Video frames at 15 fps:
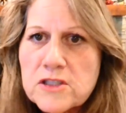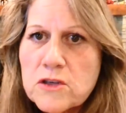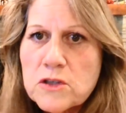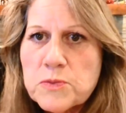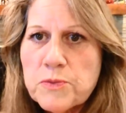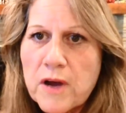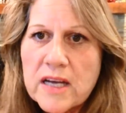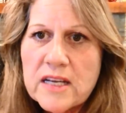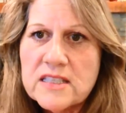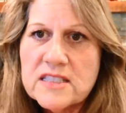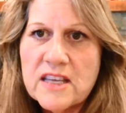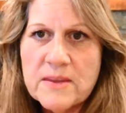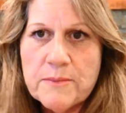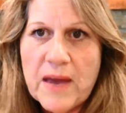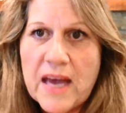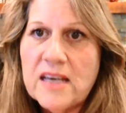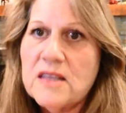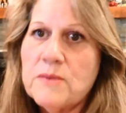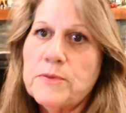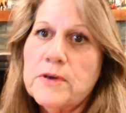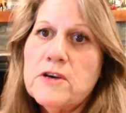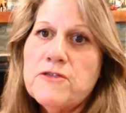those products on the back of
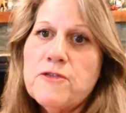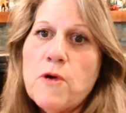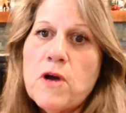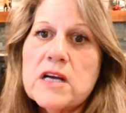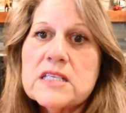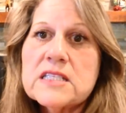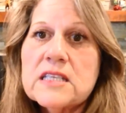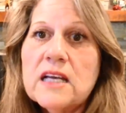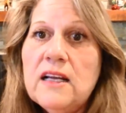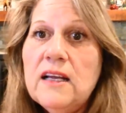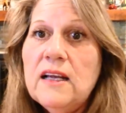the book for us.